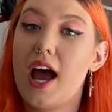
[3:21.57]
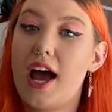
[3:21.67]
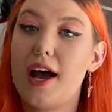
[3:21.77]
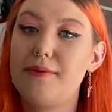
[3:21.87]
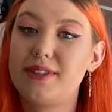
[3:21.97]

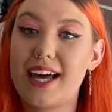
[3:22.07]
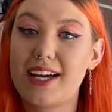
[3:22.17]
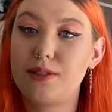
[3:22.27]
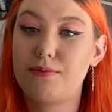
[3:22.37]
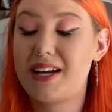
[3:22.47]
So that
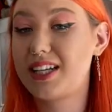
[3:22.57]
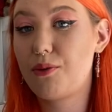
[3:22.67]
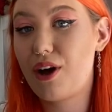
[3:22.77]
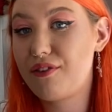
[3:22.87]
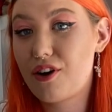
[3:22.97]
is basically
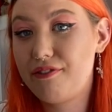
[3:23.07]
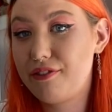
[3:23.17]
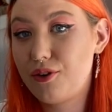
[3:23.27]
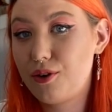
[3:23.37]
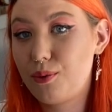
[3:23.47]
what I've gone
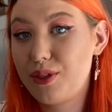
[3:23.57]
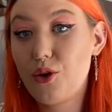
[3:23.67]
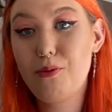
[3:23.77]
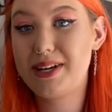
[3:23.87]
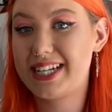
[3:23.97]
for with
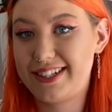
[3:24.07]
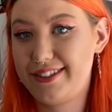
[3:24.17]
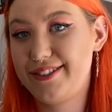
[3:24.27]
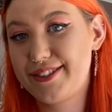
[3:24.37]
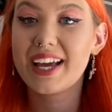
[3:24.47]
all my
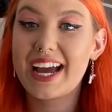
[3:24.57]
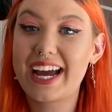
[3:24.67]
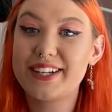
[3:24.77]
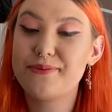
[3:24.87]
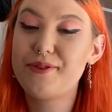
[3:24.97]
tattoos.
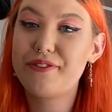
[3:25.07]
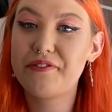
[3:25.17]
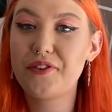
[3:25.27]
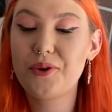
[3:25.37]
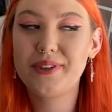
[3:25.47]
Okay, so
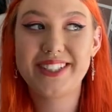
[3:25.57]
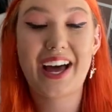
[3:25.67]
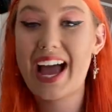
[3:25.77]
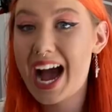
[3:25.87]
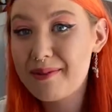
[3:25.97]
moving forwards,
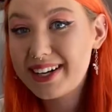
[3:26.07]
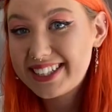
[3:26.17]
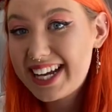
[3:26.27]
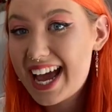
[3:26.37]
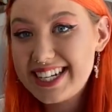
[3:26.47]
I am
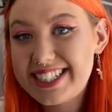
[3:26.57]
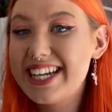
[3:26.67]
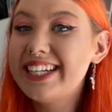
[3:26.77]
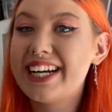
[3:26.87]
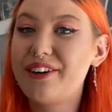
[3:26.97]
actually
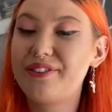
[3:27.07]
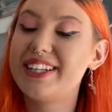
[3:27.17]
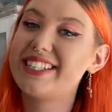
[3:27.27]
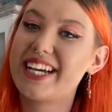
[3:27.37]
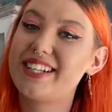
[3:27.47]
18 now for
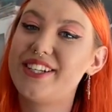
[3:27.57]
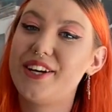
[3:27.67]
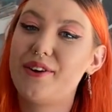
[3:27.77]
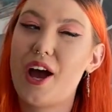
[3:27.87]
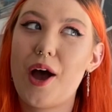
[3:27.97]
this
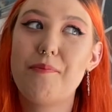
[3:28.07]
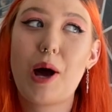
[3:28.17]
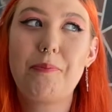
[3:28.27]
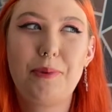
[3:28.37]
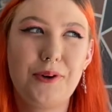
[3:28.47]
tattoo, but
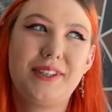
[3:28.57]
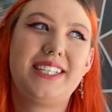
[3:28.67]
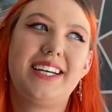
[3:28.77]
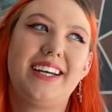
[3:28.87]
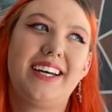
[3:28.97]
I booked
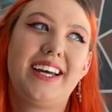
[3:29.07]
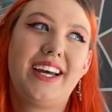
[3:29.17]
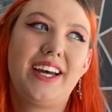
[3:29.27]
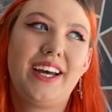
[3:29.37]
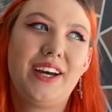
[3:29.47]
it.
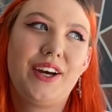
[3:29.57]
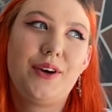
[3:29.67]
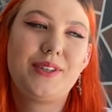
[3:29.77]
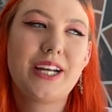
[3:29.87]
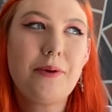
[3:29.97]

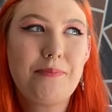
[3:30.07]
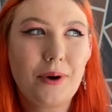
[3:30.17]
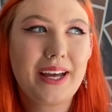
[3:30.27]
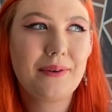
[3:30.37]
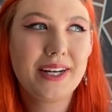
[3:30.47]
Did I
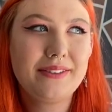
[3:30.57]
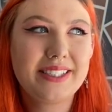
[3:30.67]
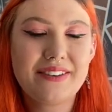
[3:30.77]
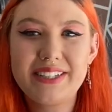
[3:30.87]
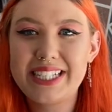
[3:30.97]
book it when I was
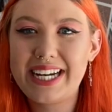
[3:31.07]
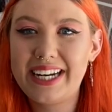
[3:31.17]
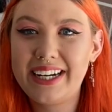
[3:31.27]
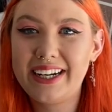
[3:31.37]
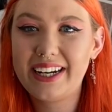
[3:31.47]

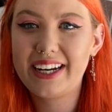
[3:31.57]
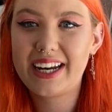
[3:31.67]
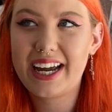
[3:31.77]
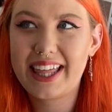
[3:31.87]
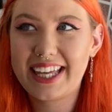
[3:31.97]
17?
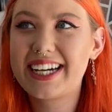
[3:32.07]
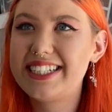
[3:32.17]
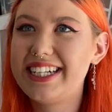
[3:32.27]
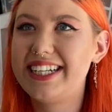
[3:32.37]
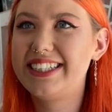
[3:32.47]
I think I
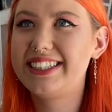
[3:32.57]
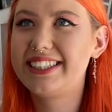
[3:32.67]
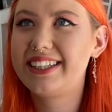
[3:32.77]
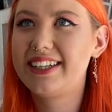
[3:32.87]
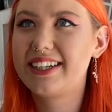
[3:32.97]
did.
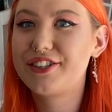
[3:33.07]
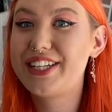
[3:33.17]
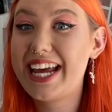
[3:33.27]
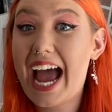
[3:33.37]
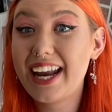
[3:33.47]
Because
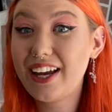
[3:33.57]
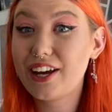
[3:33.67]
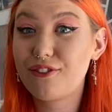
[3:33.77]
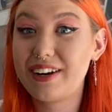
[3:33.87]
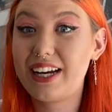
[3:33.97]
he had
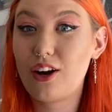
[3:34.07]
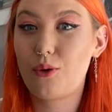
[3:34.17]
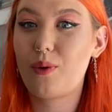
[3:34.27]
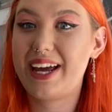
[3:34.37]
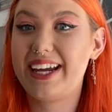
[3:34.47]
like a really
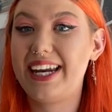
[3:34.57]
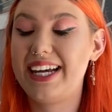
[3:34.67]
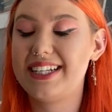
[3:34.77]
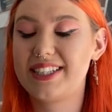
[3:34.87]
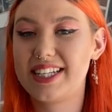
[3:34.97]
long waiting
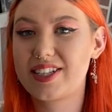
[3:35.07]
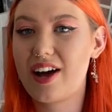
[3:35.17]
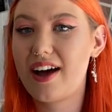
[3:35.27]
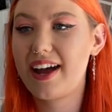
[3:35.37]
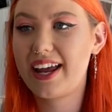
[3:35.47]
list, this
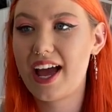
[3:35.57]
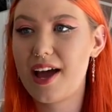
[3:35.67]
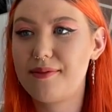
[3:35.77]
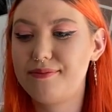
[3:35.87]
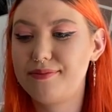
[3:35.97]
guy.
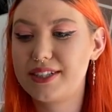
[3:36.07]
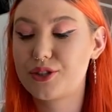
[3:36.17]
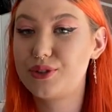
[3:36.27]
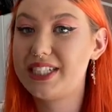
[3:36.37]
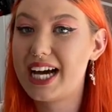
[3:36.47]
It's
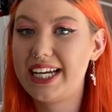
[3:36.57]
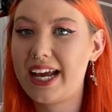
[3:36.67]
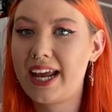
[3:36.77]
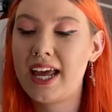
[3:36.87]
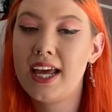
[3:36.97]
called
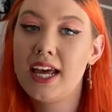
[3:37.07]
Danny,